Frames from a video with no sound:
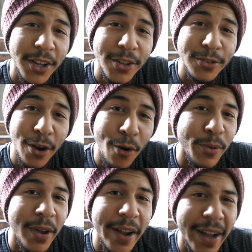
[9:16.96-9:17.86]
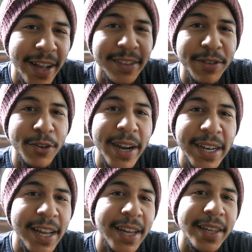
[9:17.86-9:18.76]
So I hope you guys have a great
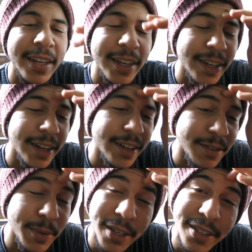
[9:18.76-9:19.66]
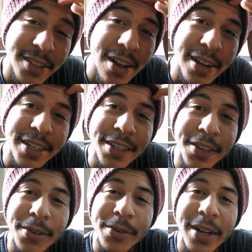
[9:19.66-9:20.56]
night. It's been good talking to
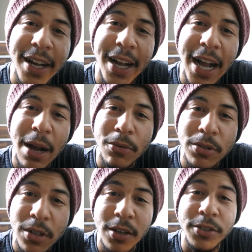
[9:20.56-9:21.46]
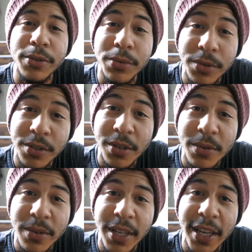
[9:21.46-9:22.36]
you. I will talk to you
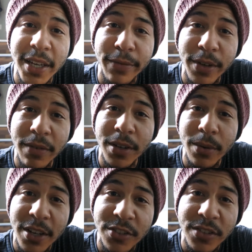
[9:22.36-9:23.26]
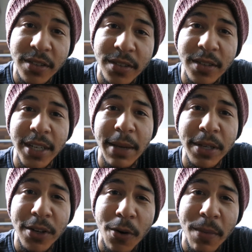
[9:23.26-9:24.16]
soon, and if you have any questions, let me
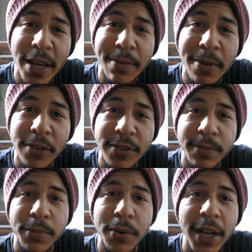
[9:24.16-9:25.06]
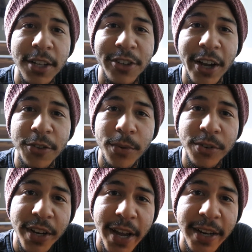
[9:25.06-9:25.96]
know. My email is
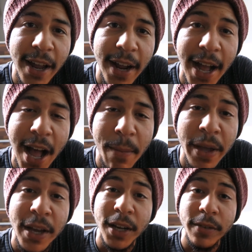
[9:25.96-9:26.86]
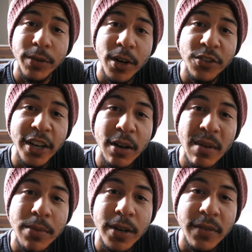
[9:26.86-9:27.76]
support@joshuajadon.com. If you want to check out my
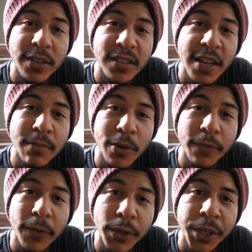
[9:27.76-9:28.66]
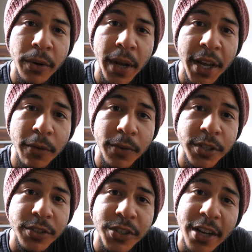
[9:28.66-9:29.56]
book cover design portfolio, head over
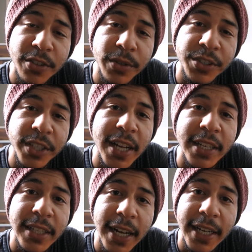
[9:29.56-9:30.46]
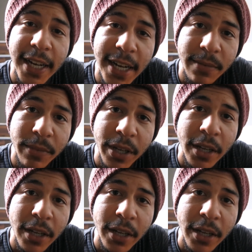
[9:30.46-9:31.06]
to joshuajadon.com.